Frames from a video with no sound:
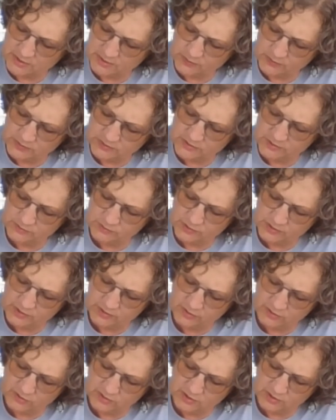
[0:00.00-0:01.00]
I wasn't
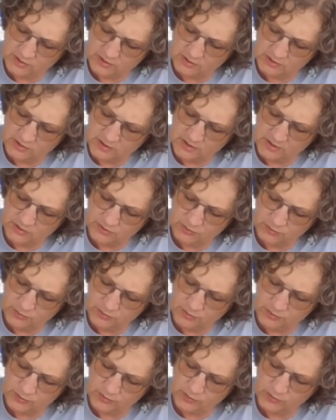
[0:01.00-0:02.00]
really thinking that
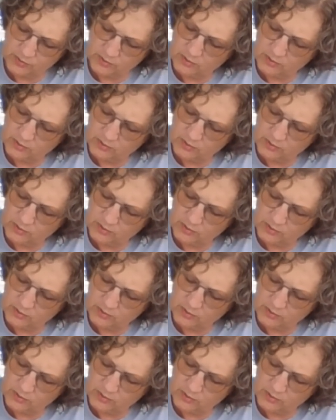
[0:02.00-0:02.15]
through